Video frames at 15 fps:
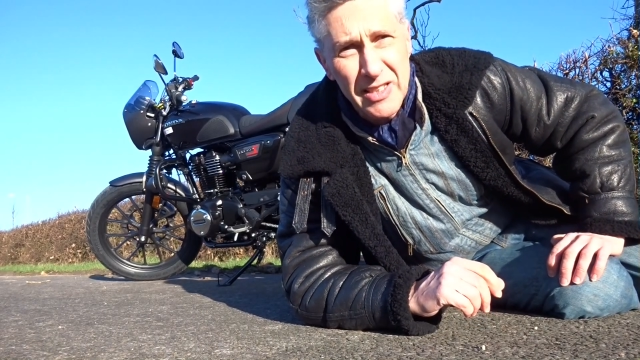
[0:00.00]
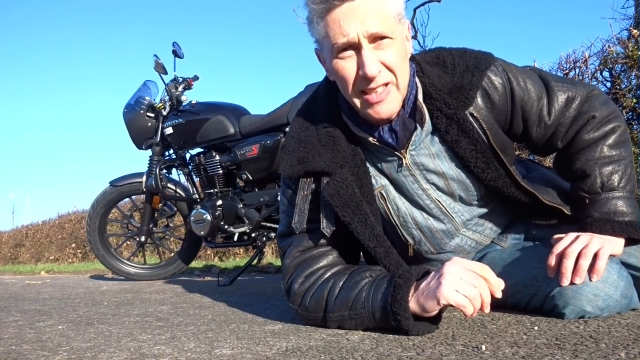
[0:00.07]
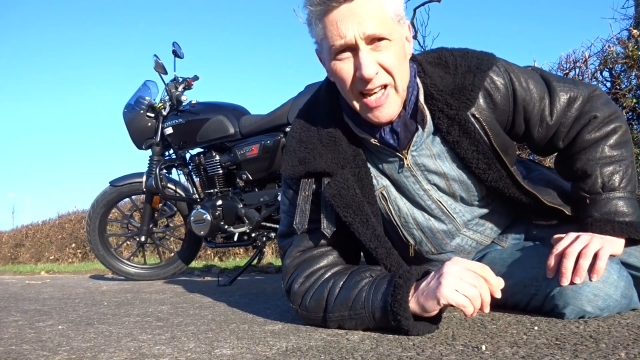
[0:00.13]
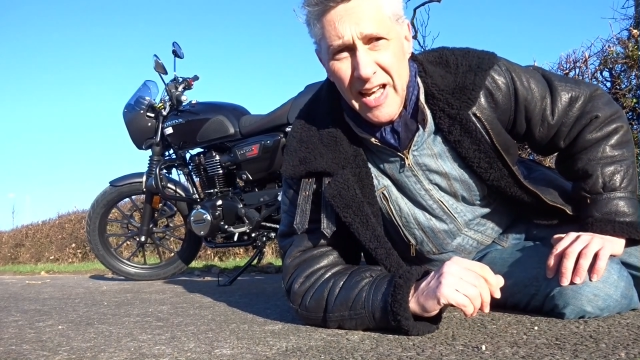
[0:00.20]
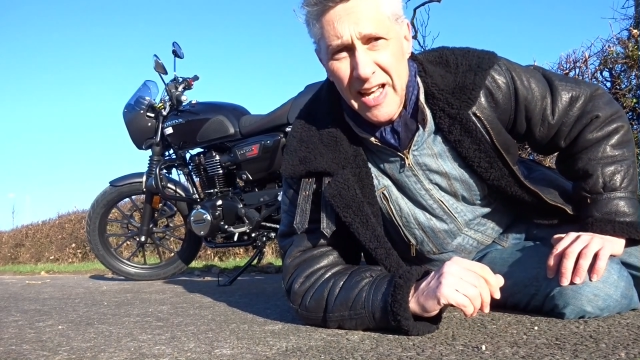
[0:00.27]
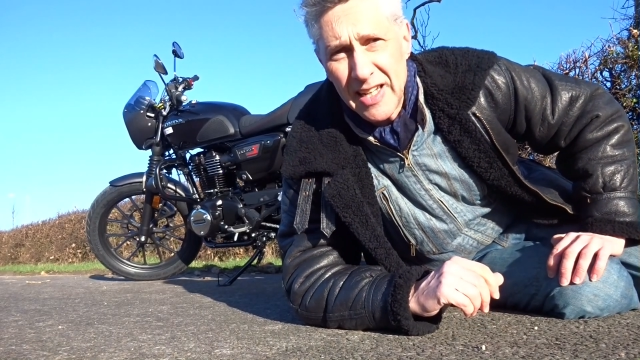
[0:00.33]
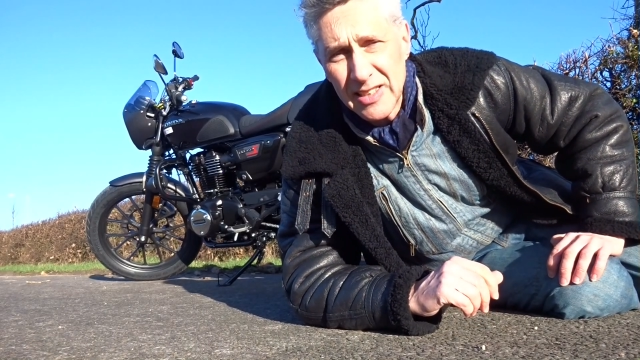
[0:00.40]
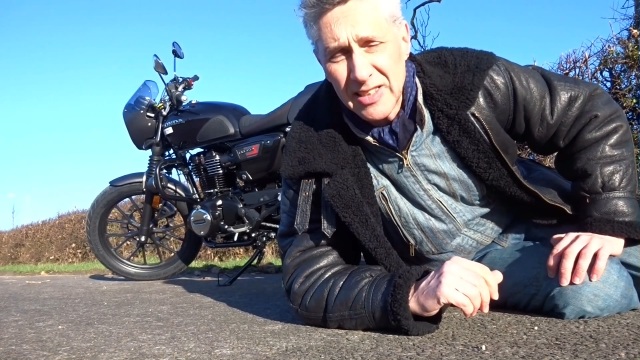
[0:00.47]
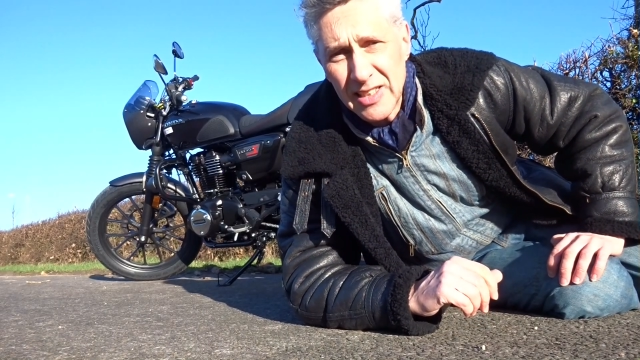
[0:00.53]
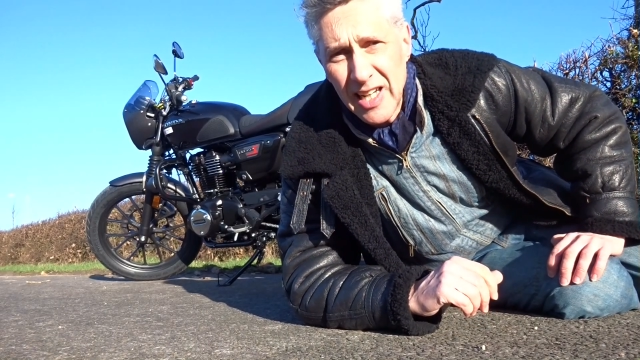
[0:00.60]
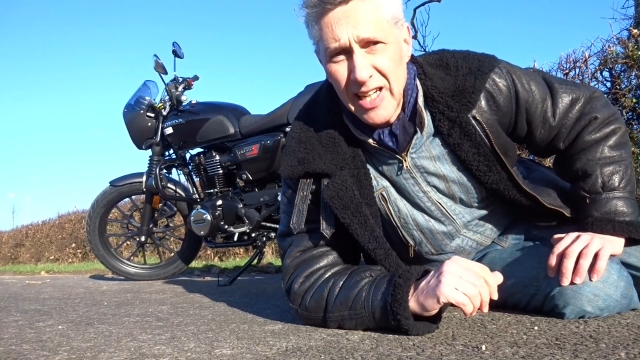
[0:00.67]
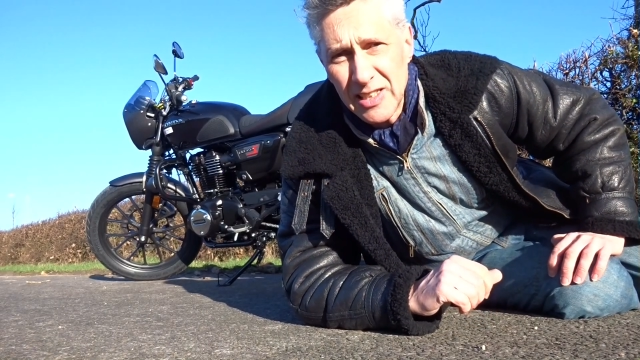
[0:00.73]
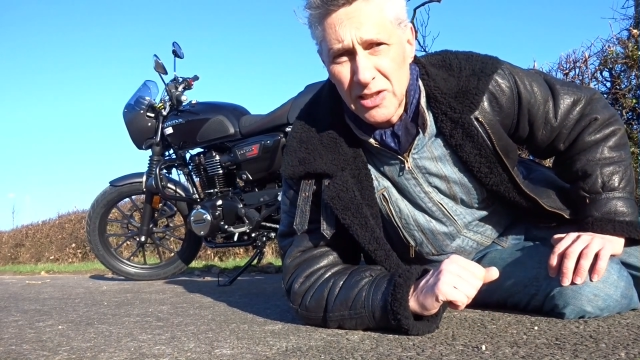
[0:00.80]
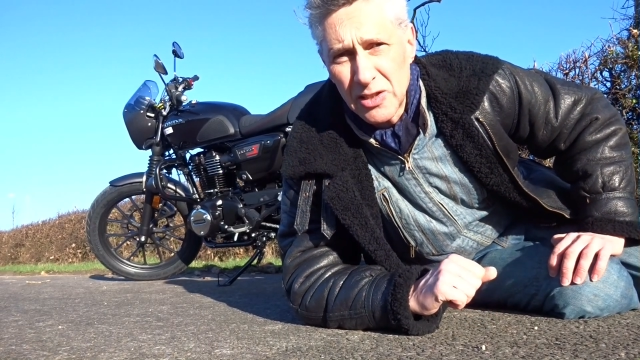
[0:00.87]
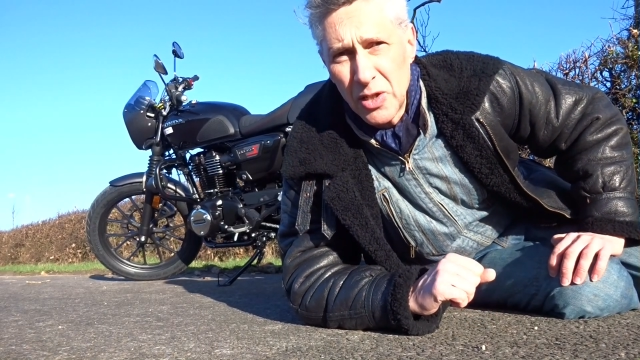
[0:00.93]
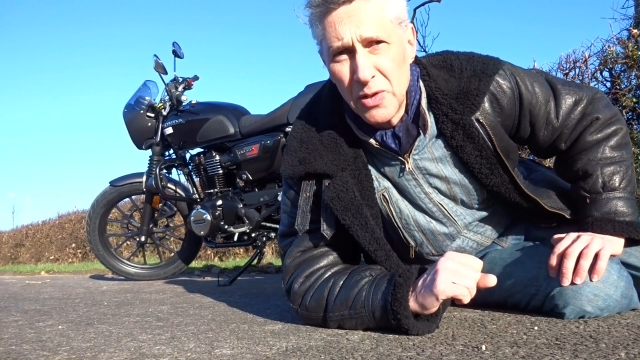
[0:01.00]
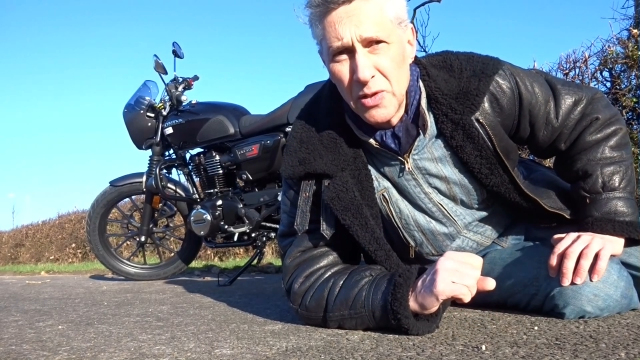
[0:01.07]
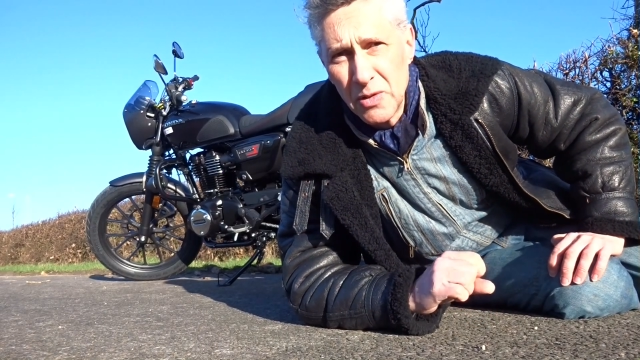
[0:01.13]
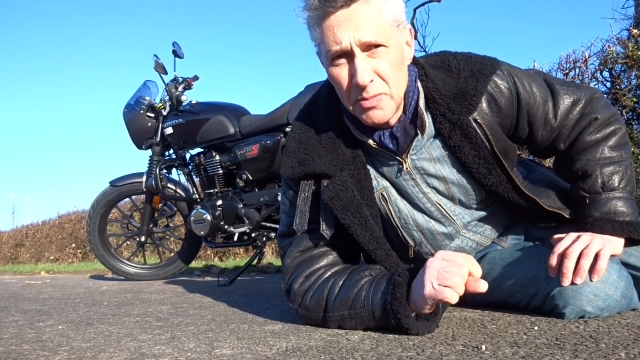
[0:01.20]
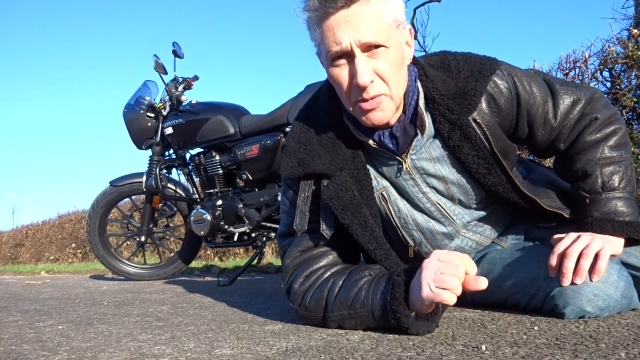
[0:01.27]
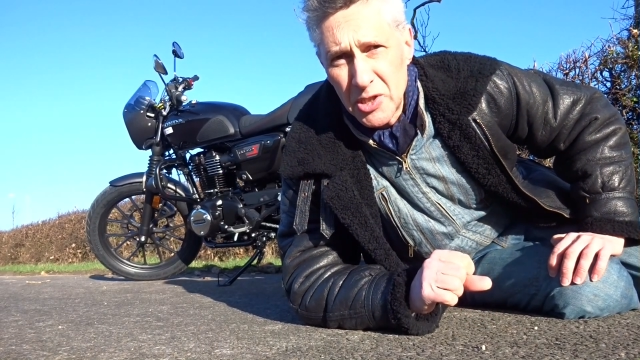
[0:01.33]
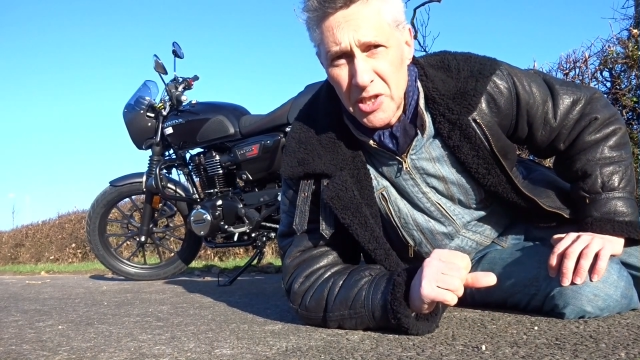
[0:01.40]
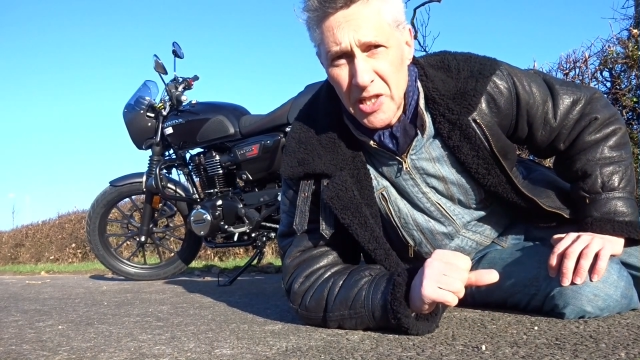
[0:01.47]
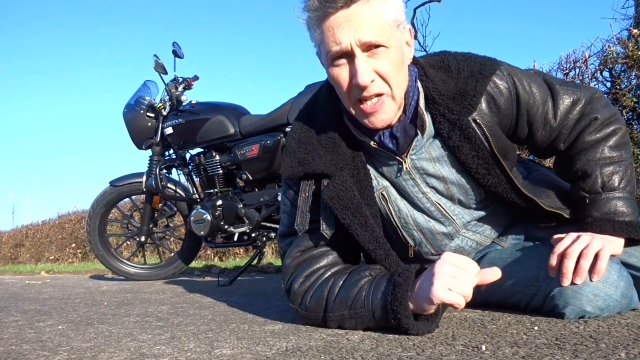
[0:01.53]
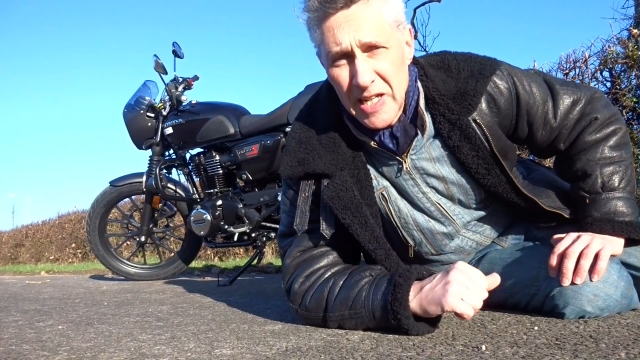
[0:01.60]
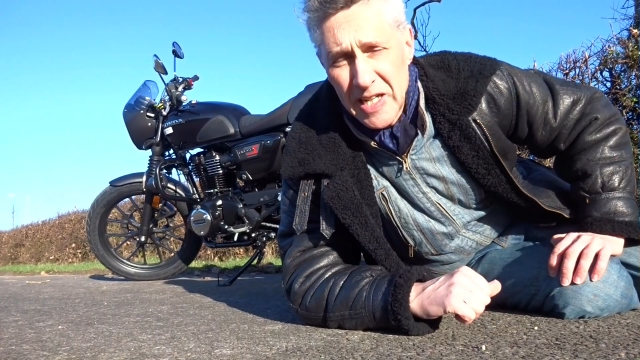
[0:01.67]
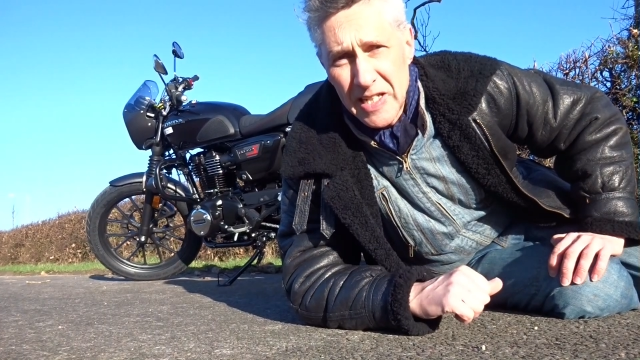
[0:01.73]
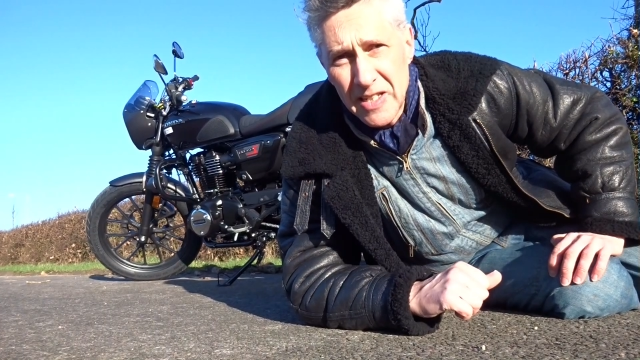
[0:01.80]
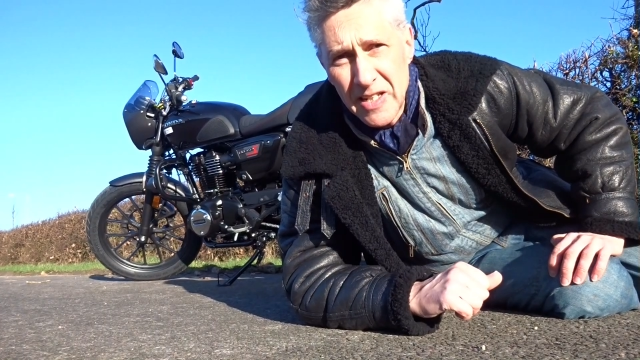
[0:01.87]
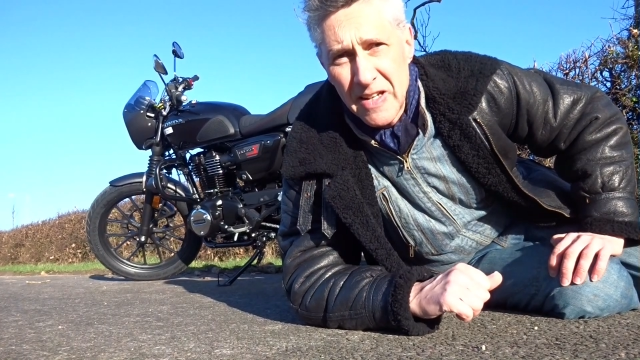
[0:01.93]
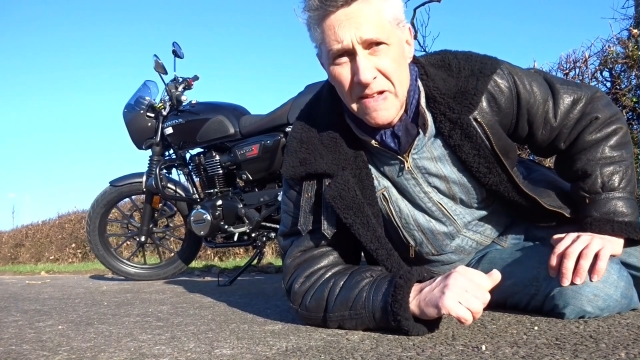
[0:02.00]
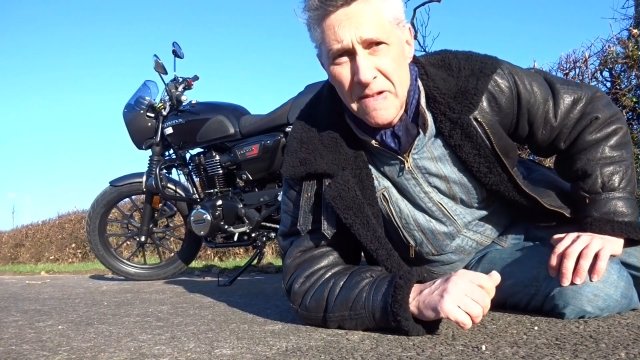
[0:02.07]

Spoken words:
yeah, it's a nice cool machine.